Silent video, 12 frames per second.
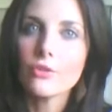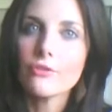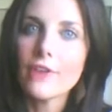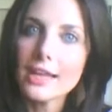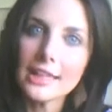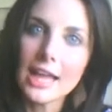
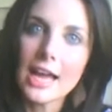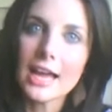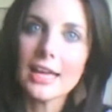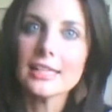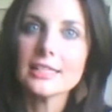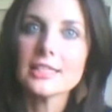fine
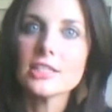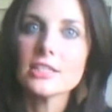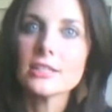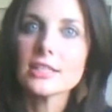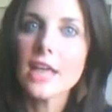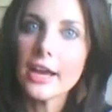lines,
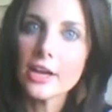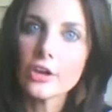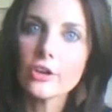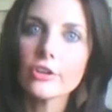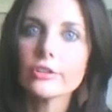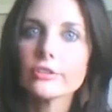
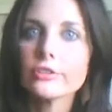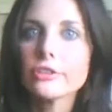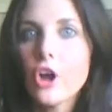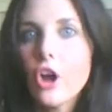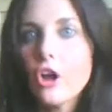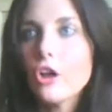tired,
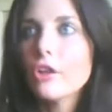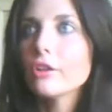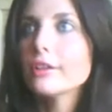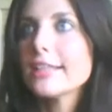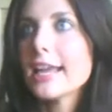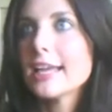dull,
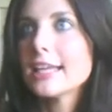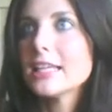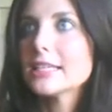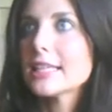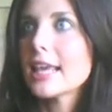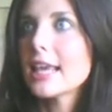saggy
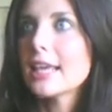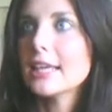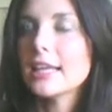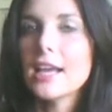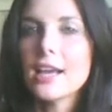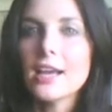skin.